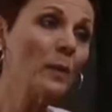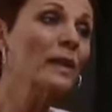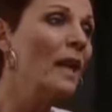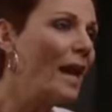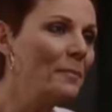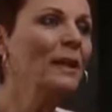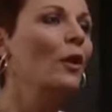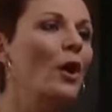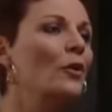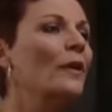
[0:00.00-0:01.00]
we will not be
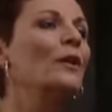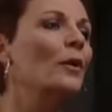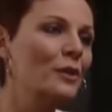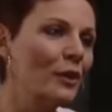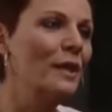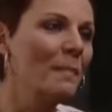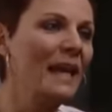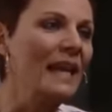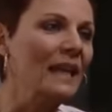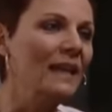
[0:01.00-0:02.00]
laundering your dirty
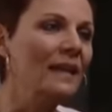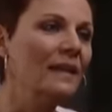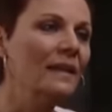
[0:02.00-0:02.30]
money? I'm